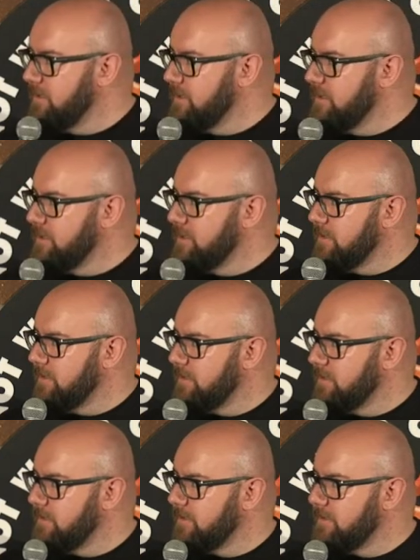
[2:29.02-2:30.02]

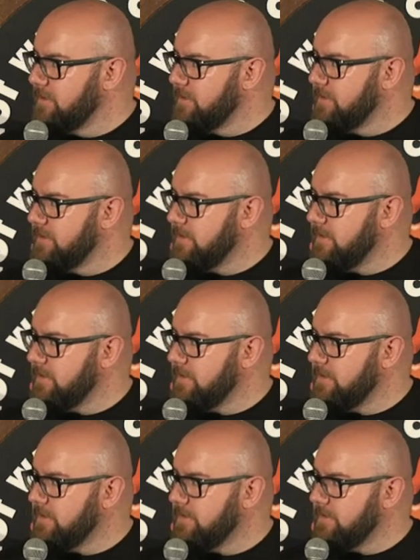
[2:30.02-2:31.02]

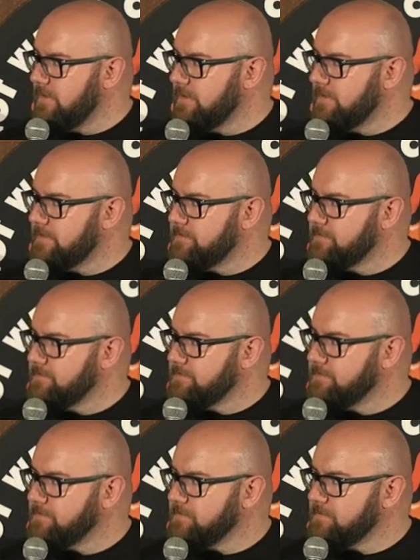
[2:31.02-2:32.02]

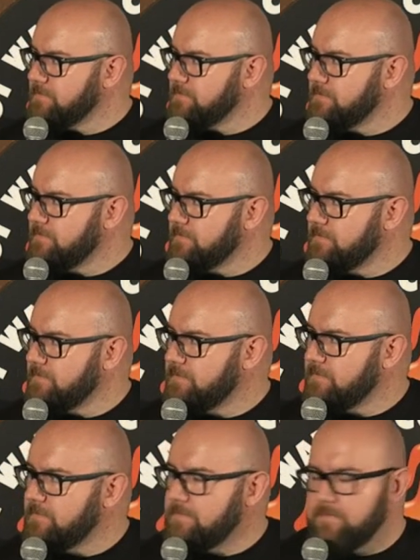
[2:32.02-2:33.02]

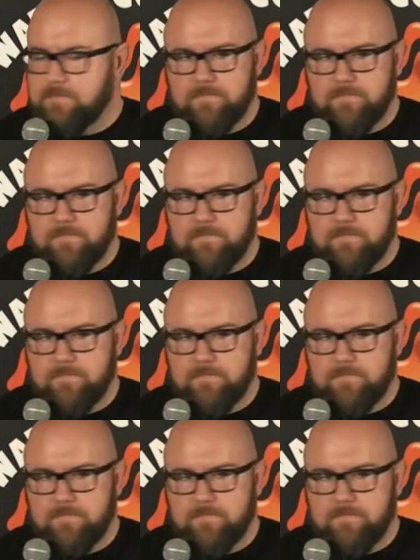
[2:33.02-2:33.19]
(no one is talking)